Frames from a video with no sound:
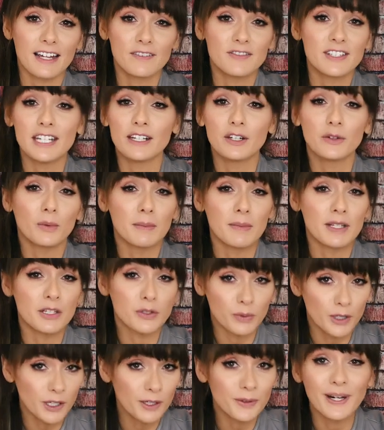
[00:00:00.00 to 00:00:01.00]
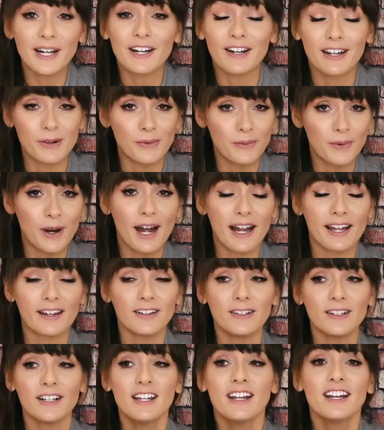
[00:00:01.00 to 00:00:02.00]
I've seen in women's workwear in a
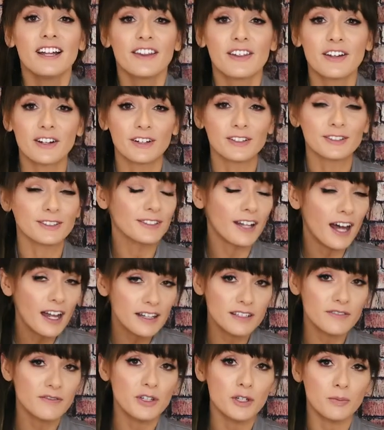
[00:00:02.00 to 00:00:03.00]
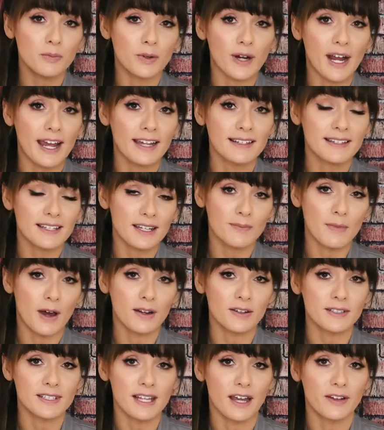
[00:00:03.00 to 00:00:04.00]
while. There are lots of new brands and
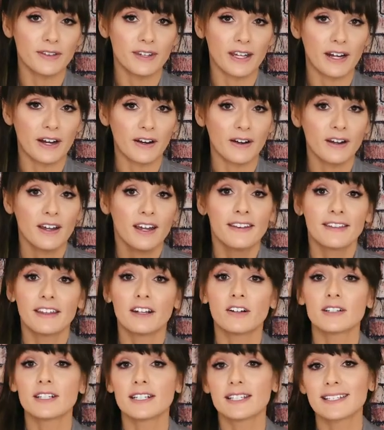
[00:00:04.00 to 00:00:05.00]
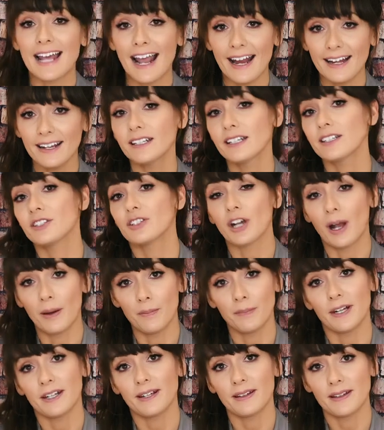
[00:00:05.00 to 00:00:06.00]
models out there that are deciding to
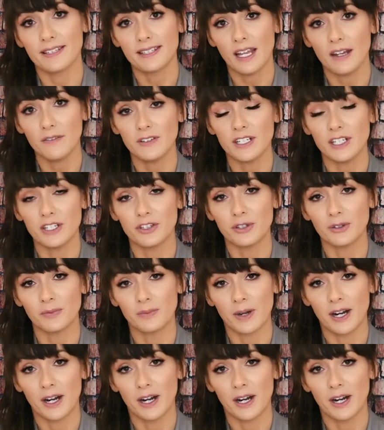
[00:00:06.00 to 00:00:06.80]
jump into the safety shoe